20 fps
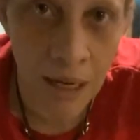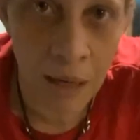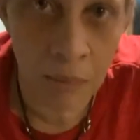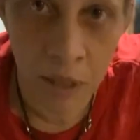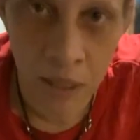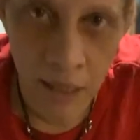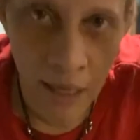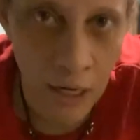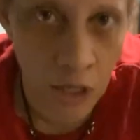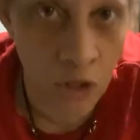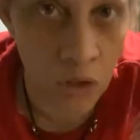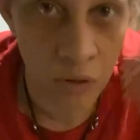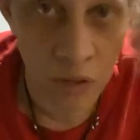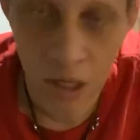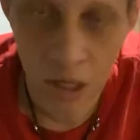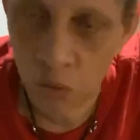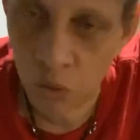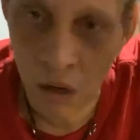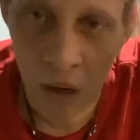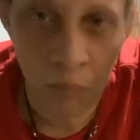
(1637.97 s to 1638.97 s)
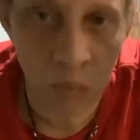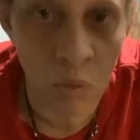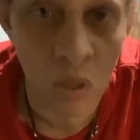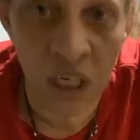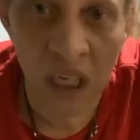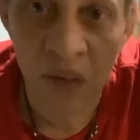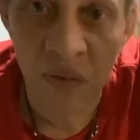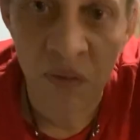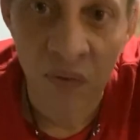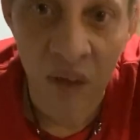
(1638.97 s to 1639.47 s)
in nature. That's what I'm
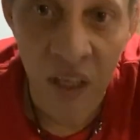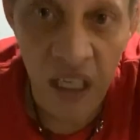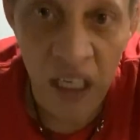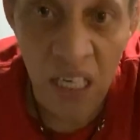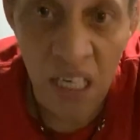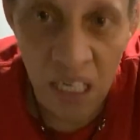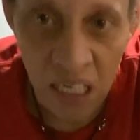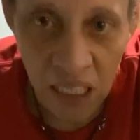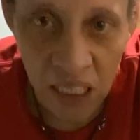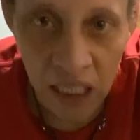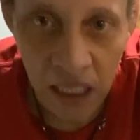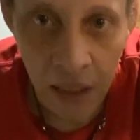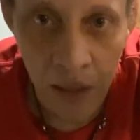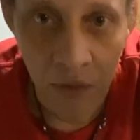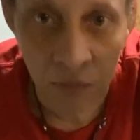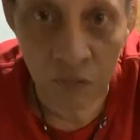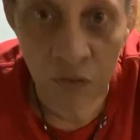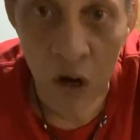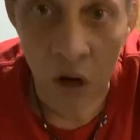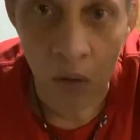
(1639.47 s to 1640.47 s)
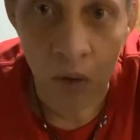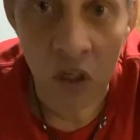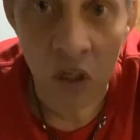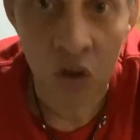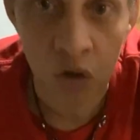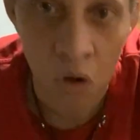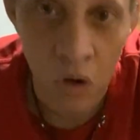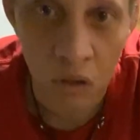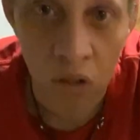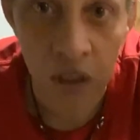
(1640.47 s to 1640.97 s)
really feeling very
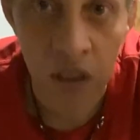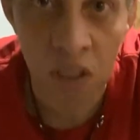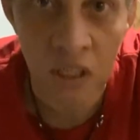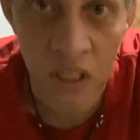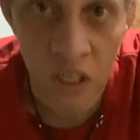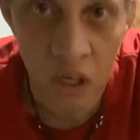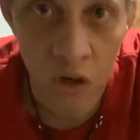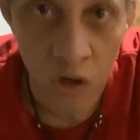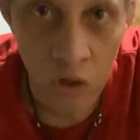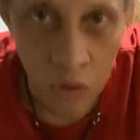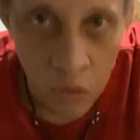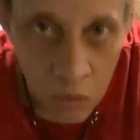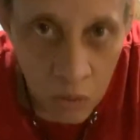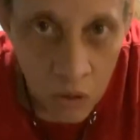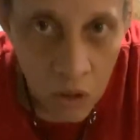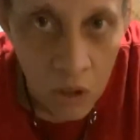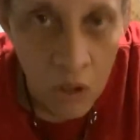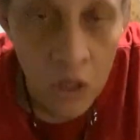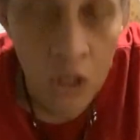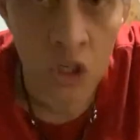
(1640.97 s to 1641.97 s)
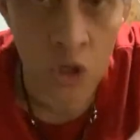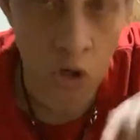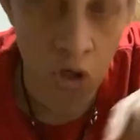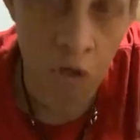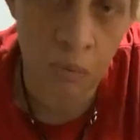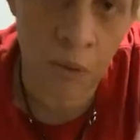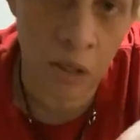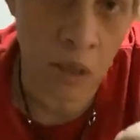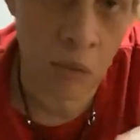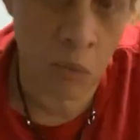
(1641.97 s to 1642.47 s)
strongly to tell you. Start
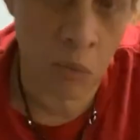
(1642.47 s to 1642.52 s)
spending more